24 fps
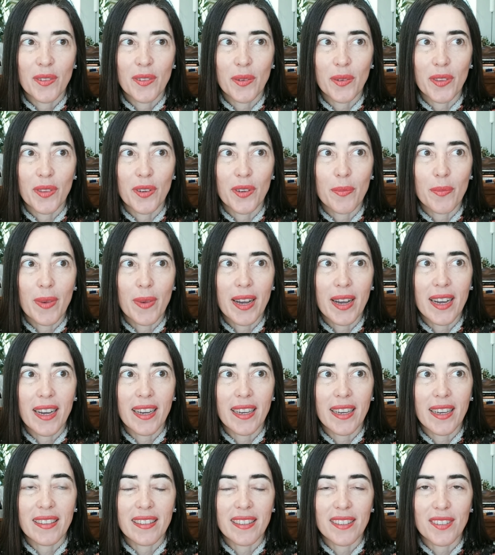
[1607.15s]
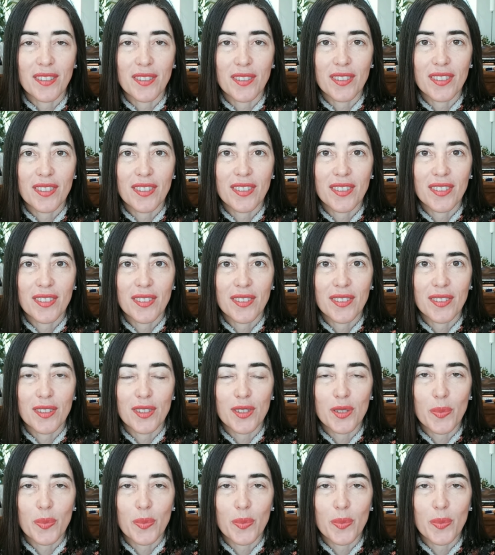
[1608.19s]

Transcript: with your mind and your, your